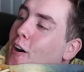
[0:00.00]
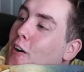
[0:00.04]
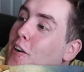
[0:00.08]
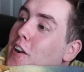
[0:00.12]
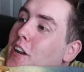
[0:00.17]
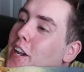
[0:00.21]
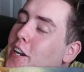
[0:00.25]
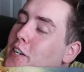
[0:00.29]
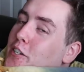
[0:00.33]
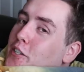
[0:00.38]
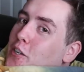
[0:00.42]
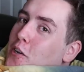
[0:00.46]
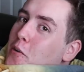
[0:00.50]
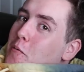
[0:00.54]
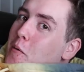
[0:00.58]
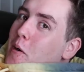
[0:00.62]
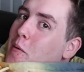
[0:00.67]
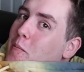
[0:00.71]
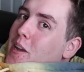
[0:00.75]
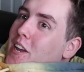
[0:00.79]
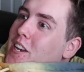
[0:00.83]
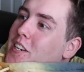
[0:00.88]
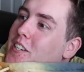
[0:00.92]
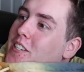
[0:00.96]
Only like two
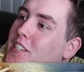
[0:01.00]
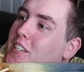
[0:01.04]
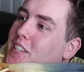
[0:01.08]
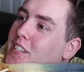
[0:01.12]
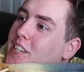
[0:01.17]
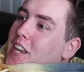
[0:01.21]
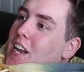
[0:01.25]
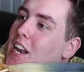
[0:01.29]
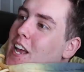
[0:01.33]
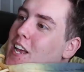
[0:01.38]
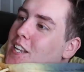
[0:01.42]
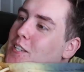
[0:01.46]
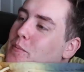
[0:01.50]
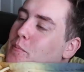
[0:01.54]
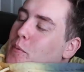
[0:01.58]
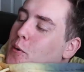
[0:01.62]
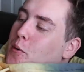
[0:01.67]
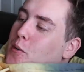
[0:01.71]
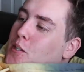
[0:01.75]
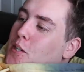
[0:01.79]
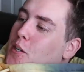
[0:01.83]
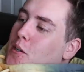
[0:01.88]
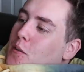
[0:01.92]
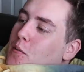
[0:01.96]
more pages since I last
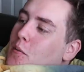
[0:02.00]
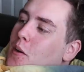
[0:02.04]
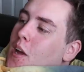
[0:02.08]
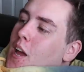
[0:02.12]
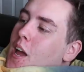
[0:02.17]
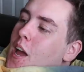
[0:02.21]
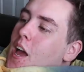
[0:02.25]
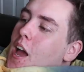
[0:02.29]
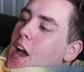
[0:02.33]
spoke to you.